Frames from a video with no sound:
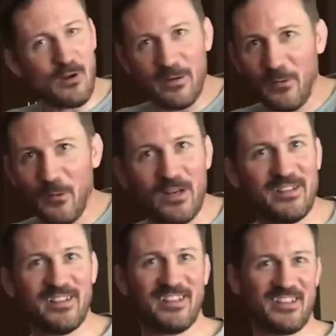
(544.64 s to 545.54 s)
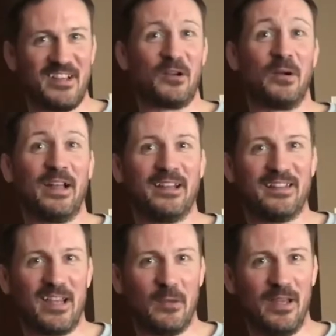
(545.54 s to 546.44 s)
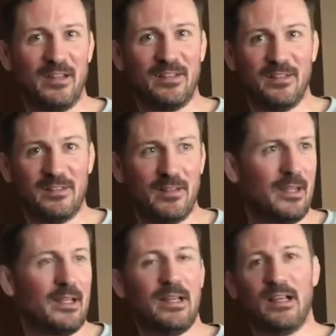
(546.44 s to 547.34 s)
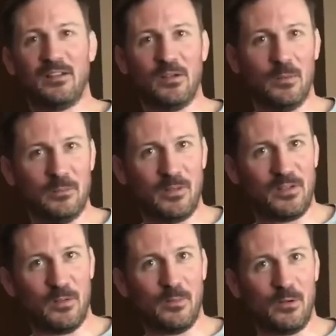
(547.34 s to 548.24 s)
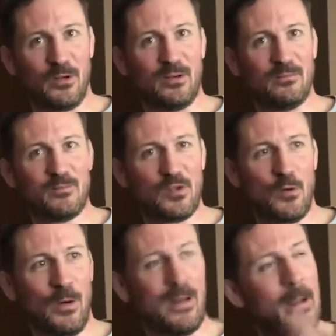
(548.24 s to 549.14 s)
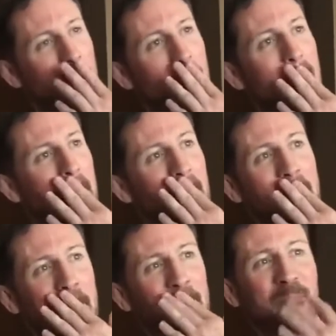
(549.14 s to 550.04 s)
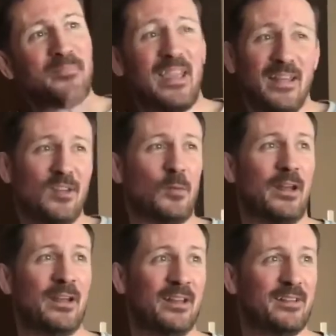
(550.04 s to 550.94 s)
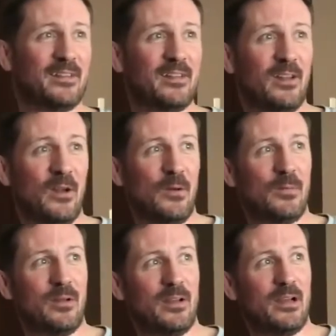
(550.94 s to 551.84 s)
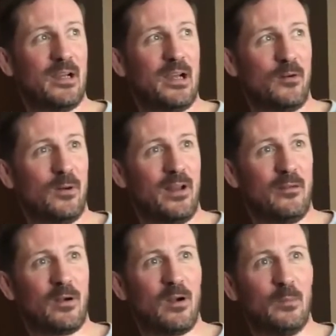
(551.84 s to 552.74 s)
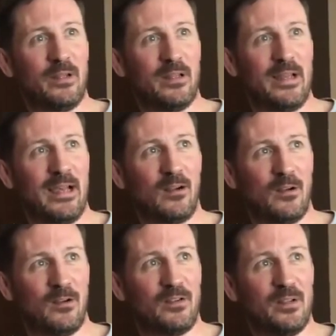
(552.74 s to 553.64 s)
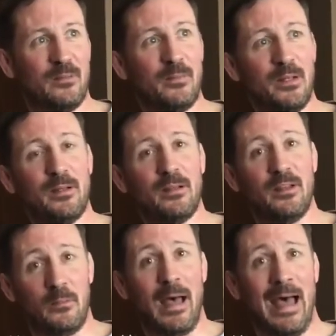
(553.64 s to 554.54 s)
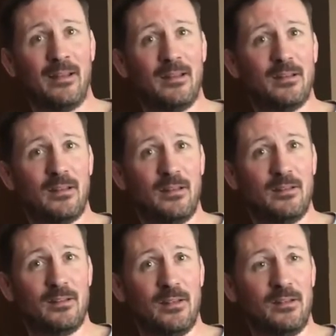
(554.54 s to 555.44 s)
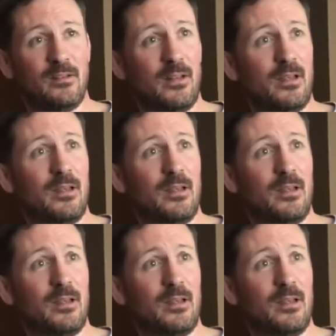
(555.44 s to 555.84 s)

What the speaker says: charity work is just not going to get the same hits as some other story. It is what it is, you know. I don't really have a comment on that. Conor is a man. He's